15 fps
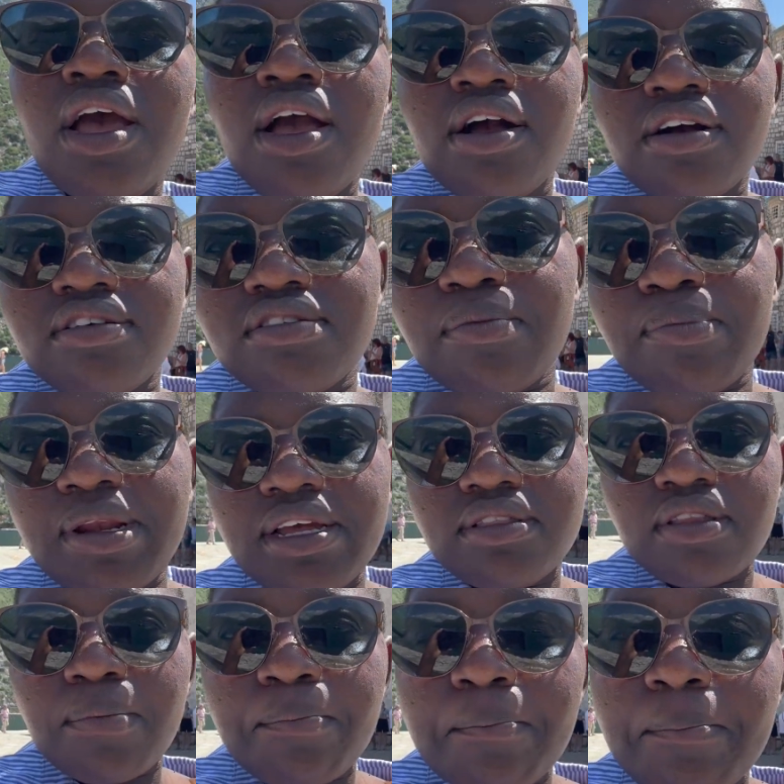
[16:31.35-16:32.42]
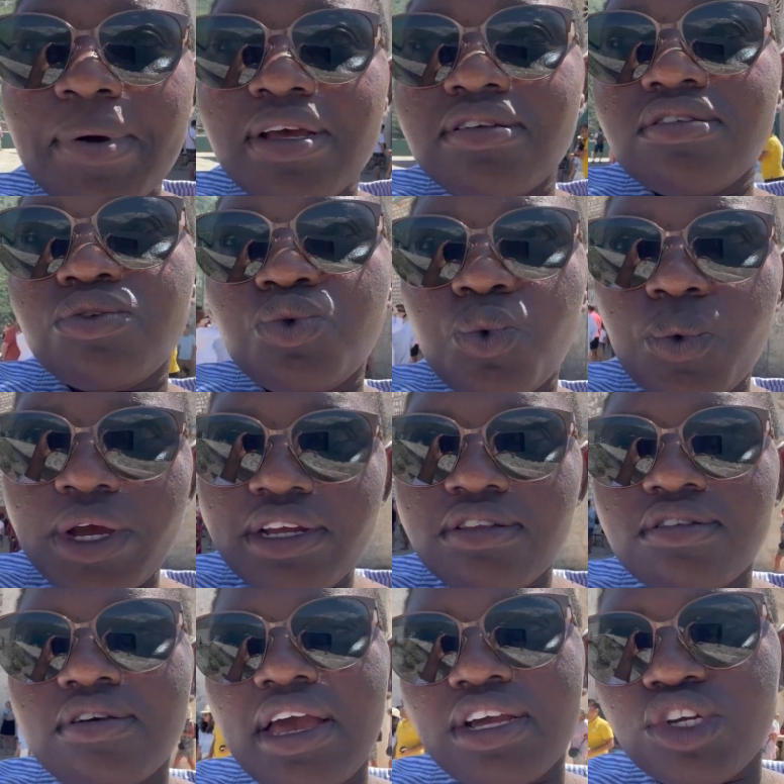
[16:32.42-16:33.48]
Because the best way
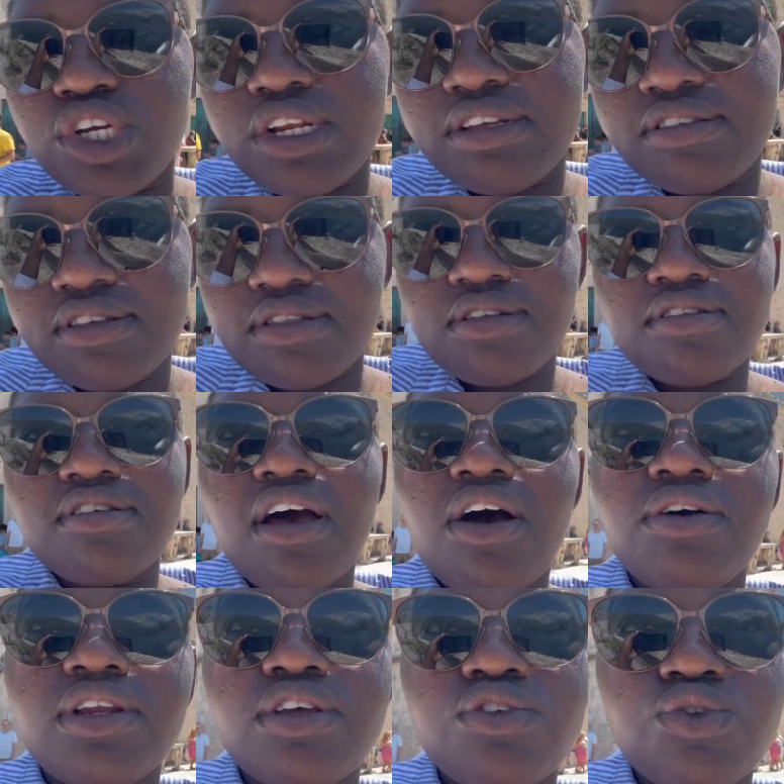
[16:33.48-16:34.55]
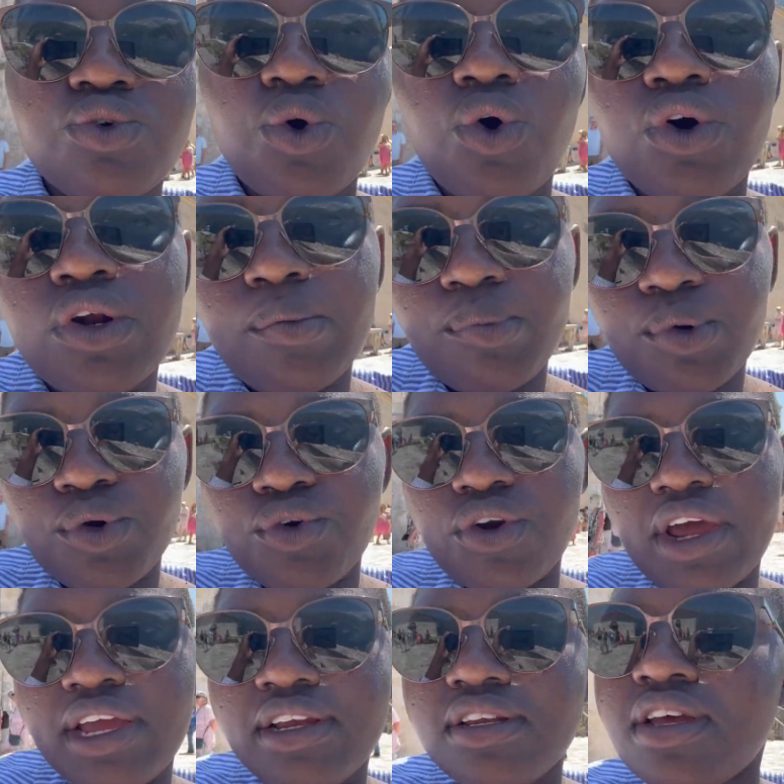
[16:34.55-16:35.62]
to actually see the town is to go on a boat
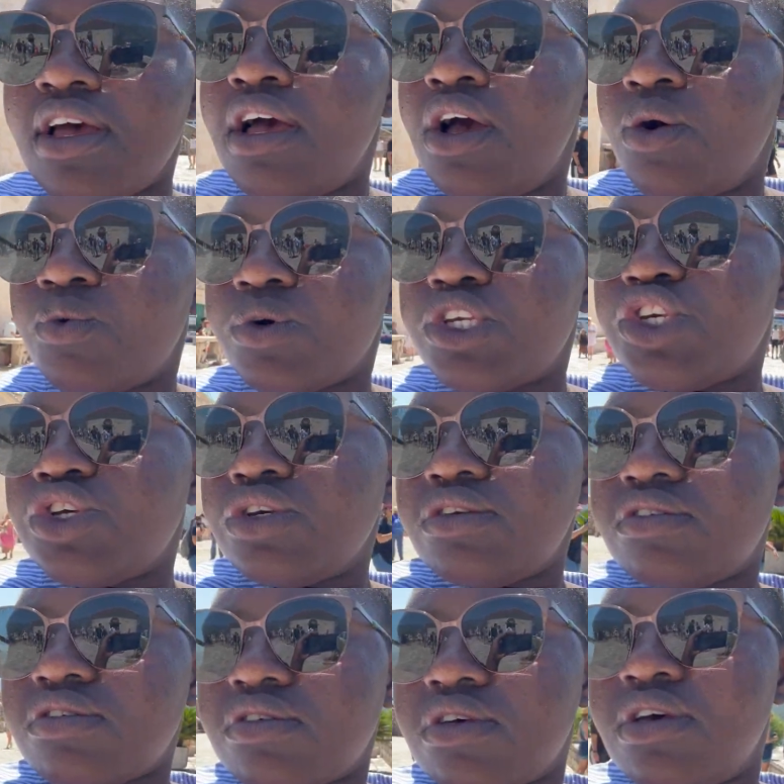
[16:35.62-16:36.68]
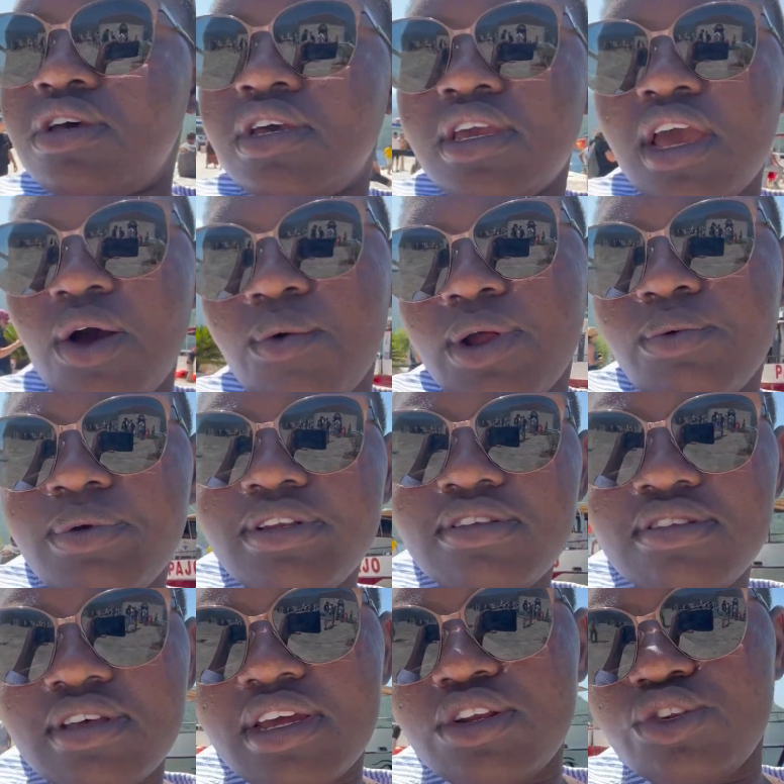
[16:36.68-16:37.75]
ride, which is, yeah, what we
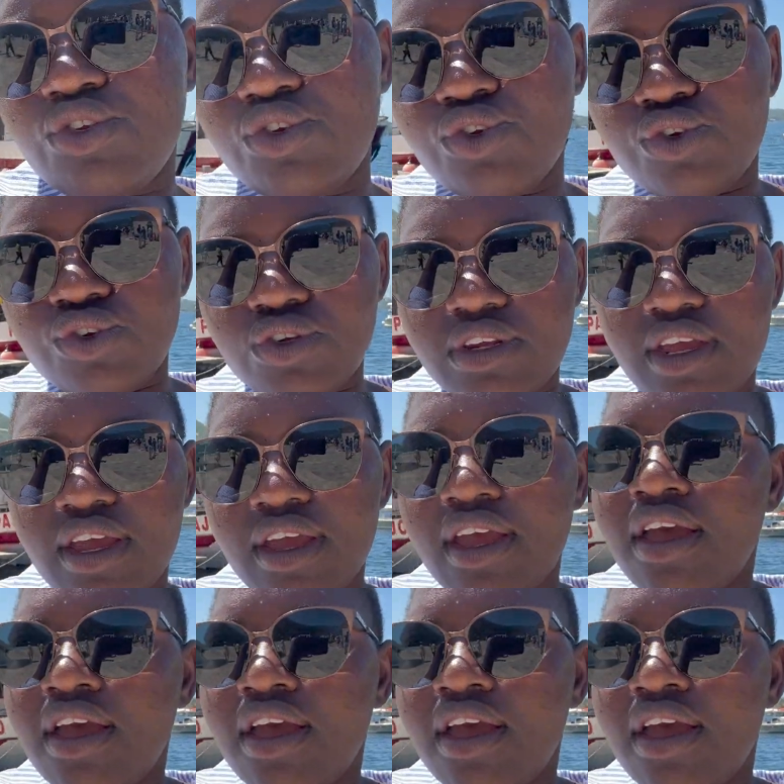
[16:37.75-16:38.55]
decided to do today.